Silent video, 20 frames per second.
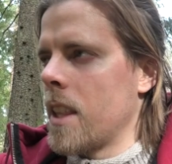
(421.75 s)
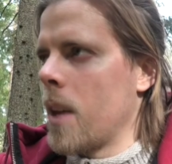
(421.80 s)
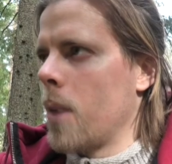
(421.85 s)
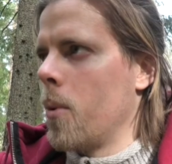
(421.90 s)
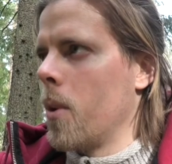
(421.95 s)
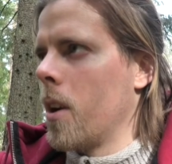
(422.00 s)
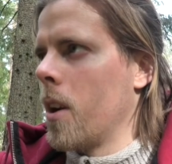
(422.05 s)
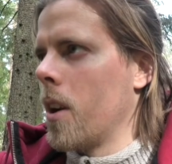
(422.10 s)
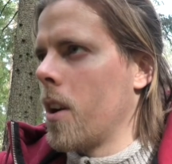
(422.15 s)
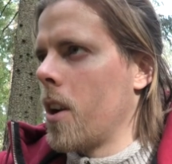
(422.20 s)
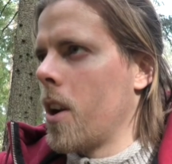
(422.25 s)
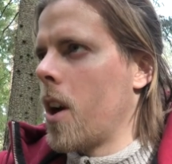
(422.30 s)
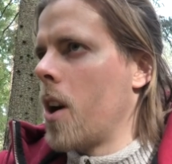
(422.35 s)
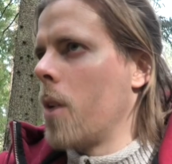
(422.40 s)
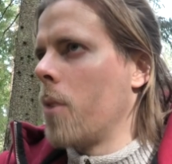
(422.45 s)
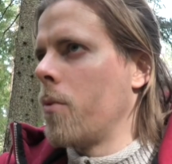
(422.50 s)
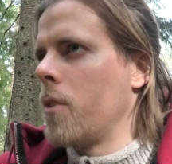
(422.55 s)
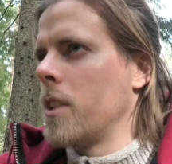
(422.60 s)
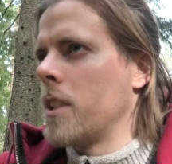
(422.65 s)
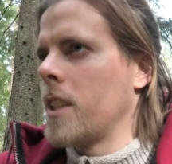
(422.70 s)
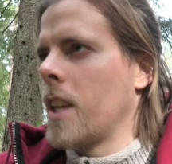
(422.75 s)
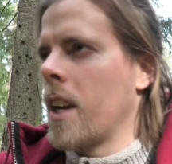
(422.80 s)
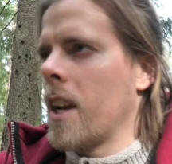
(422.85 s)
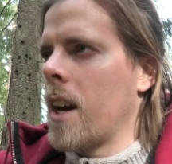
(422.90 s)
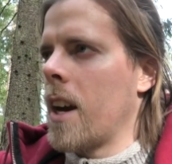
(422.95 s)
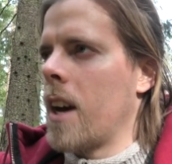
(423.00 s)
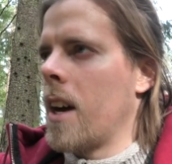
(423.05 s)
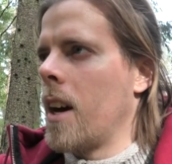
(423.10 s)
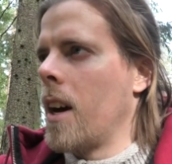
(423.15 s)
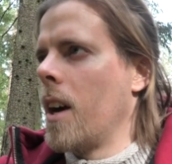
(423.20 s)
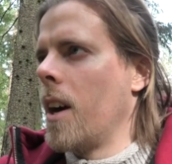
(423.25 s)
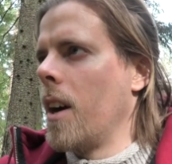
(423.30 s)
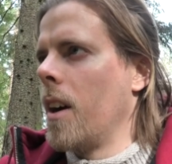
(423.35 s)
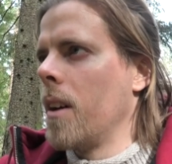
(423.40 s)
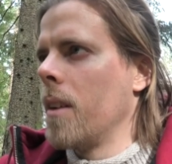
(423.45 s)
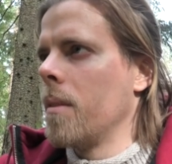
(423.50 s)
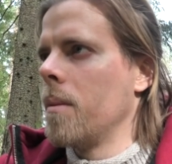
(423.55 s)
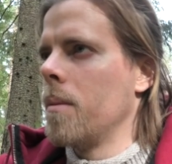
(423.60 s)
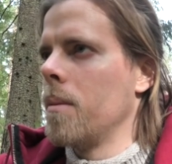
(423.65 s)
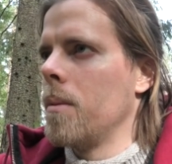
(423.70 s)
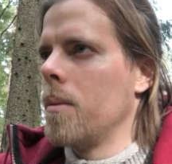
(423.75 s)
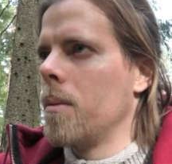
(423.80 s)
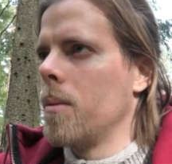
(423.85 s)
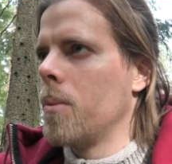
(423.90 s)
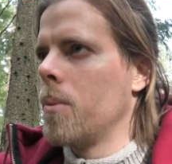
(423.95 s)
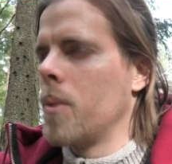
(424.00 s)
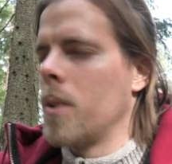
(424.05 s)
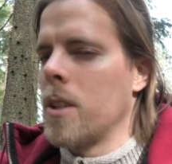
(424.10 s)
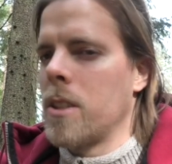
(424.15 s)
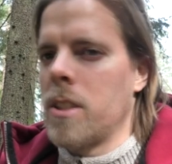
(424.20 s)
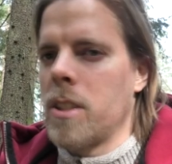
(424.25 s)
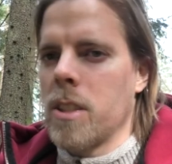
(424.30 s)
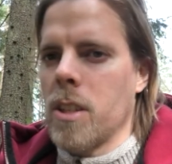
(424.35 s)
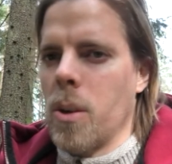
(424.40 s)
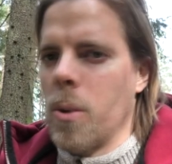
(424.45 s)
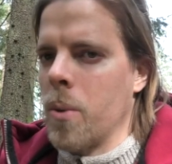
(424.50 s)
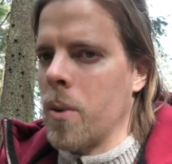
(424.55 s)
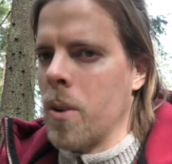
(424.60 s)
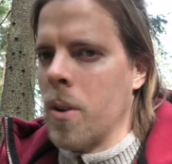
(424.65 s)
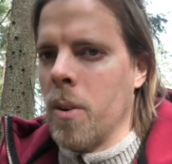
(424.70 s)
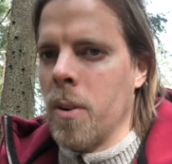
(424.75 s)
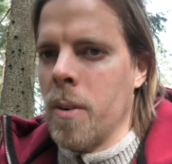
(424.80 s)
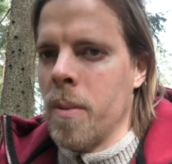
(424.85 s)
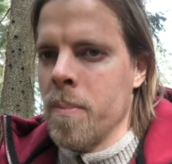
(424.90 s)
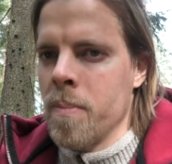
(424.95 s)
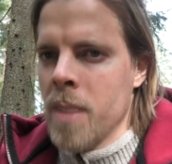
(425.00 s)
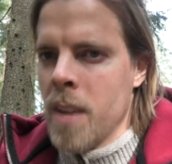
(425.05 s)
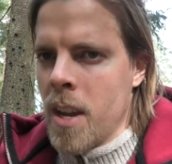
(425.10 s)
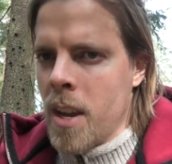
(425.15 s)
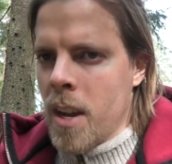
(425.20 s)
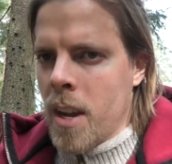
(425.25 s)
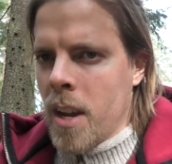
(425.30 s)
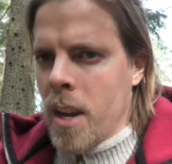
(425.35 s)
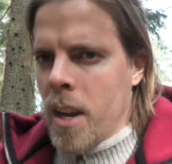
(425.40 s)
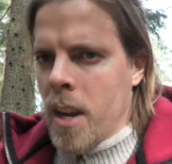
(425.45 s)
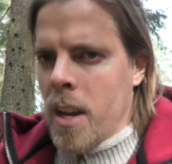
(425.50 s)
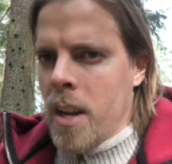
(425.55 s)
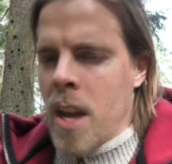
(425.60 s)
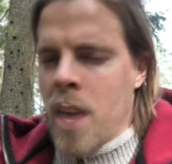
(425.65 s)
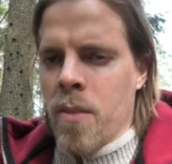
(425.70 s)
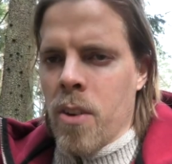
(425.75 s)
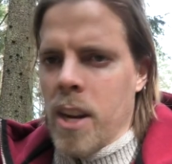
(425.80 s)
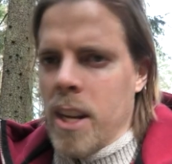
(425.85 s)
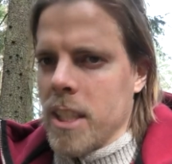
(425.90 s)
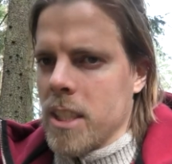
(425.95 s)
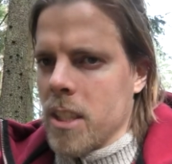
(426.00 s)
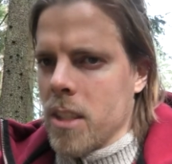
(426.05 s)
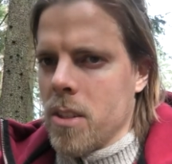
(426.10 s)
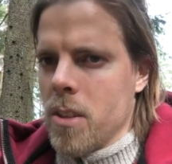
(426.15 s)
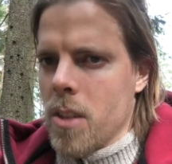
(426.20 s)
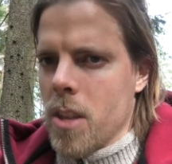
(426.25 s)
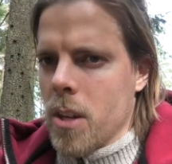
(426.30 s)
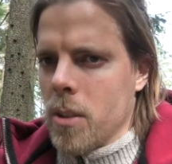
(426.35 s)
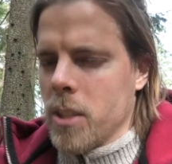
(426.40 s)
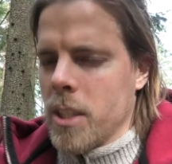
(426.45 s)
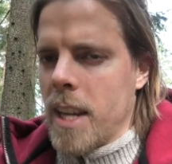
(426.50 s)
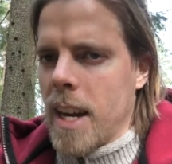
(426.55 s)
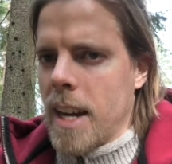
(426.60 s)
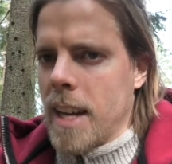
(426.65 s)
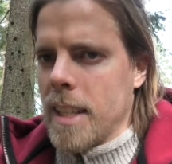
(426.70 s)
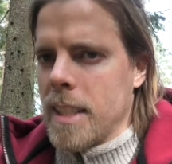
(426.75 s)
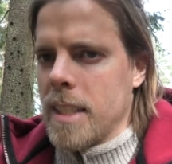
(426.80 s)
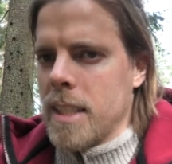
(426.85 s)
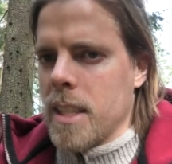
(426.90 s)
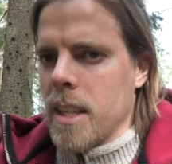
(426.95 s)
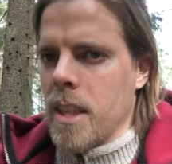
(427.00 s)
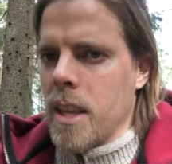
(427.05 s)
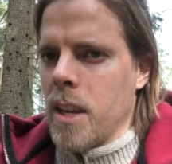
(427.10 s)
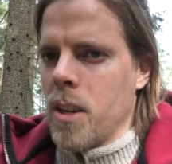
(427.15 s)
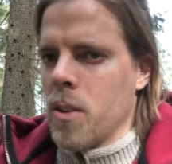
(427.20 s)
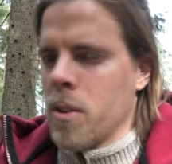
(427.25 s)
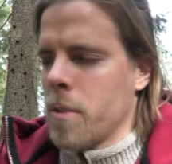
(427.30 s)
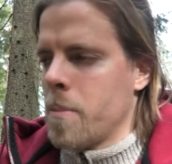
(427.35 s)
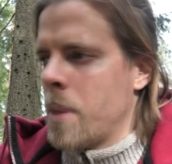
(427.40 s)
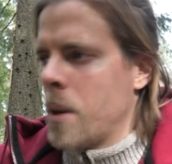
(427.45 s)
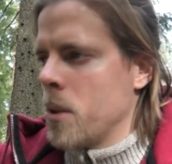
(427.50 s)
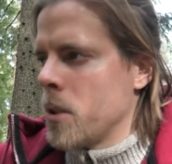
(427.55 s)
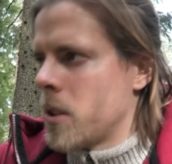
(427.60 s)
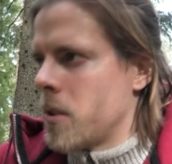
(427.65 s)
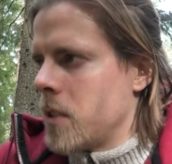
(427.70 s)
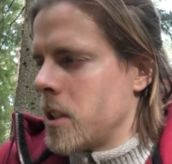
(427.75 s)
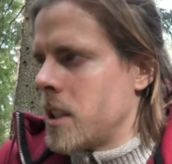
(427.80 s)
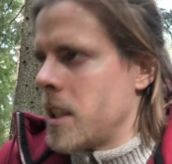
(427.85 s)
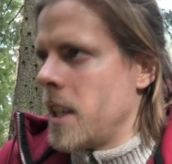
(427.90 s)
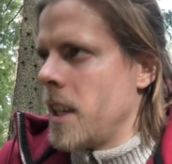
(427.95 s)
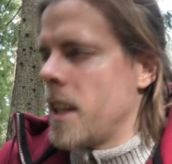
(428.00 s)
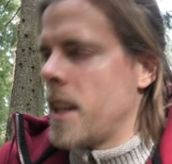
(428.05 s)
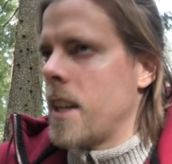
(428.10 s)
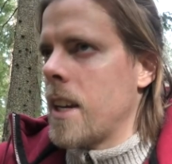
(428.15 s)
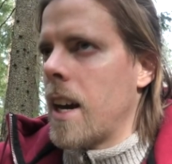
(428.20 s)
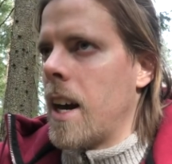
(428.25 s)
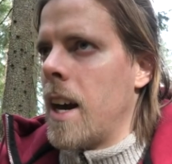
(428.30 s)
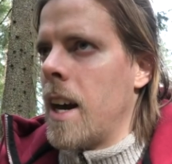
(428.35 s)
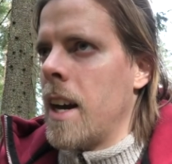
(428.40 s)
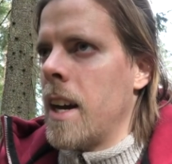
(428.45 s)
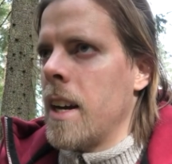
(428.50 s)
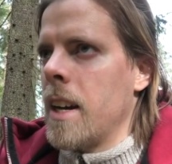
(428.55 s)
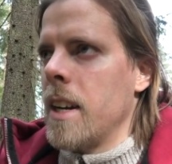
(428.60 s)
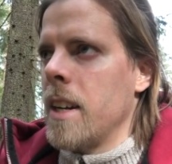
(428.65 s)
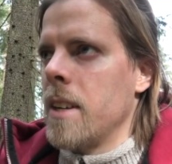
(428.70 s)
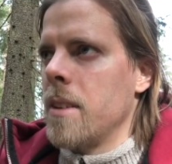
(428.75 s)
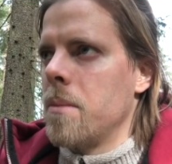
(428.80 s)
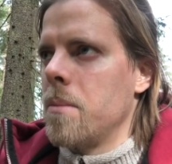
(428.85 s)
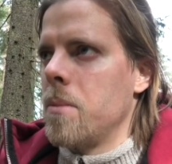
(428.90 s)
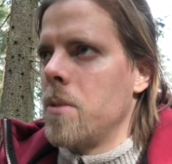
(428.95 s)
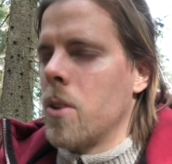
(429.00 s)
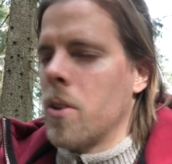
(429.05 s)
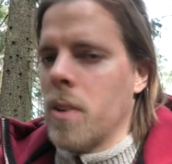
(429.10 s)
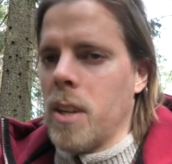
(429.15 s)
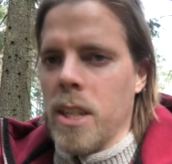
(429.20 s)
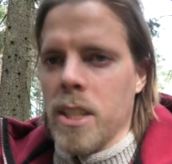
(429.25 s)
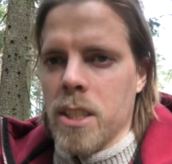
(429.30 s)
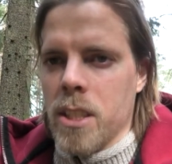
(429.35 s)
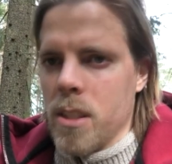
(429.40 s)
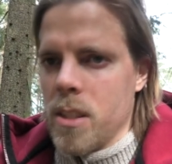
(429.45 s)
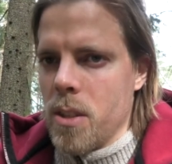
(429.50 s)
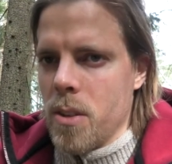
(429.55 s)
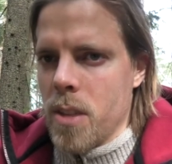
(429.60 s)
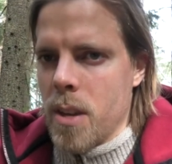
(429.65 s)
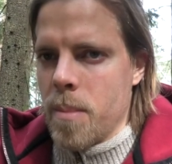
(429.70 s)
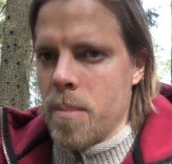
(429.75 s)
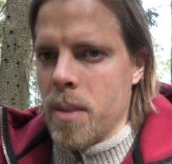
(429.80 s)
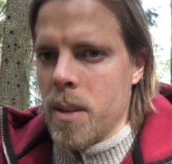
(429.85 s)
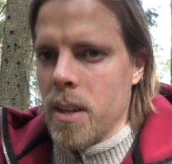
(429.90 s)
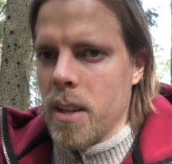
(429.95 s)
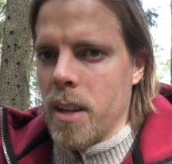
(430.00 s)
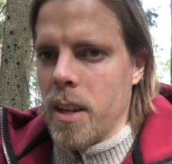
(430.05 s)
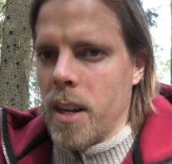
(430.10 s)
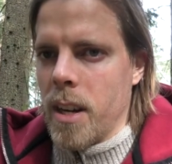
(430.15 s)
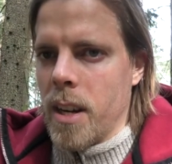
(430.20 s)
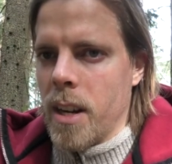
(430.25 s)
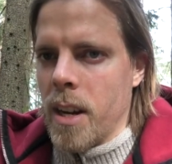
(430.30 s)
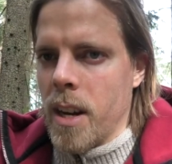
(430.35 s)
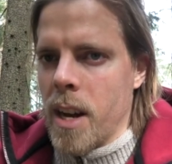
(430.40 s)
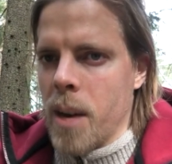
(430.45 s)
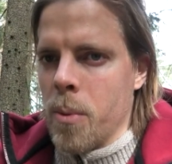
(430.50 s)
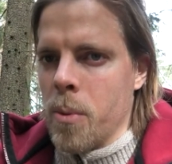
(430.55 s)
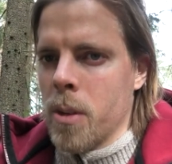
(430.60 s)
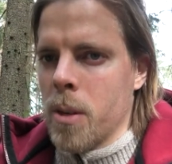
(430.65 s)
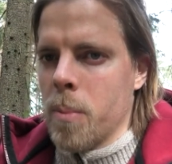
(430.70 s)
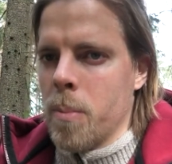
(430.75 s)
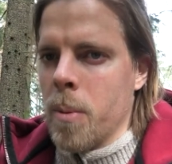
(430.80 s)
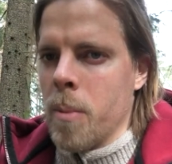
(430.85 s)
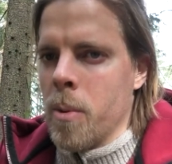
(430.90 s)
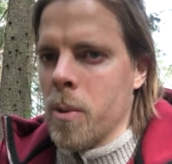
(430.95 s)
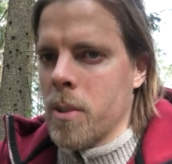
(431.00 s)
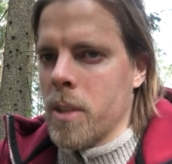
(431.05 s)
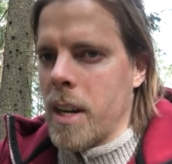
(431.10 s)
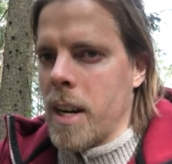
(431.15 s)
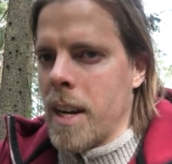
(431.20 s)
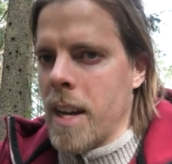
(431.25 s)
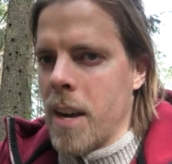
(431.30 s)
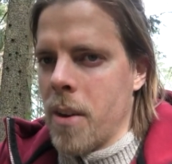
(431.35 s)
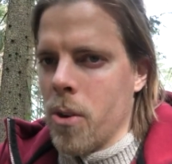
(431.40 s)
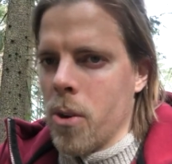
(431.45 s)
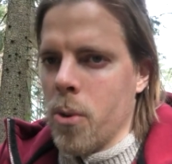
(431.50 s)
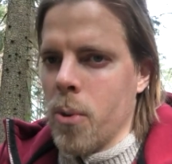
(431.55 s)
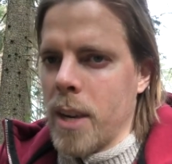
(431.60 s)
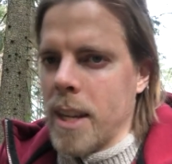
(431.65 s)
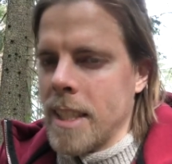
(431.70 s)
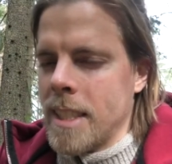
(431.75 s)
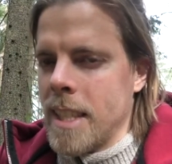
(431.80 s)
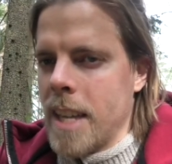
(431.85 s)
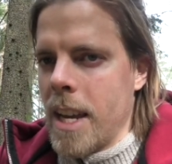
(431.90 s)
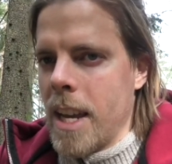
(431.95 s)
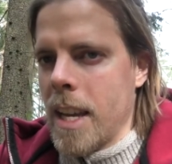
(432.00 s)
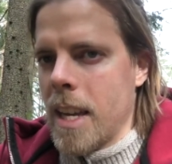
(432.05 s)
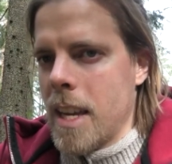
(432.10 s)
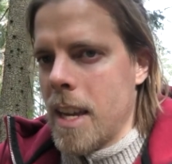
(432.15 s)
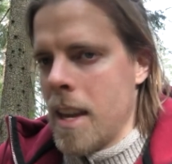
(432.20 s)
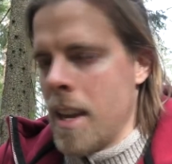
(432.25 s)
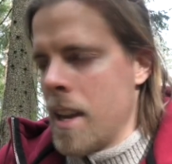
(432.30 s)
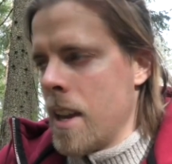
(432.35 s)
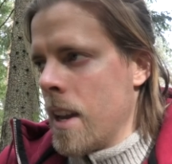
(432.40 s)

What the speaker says: they will laugh and say, haha, what's going on? Never listen to those guys. They don't post physique. I don't listen to them. I want to promote a heroic aesthetic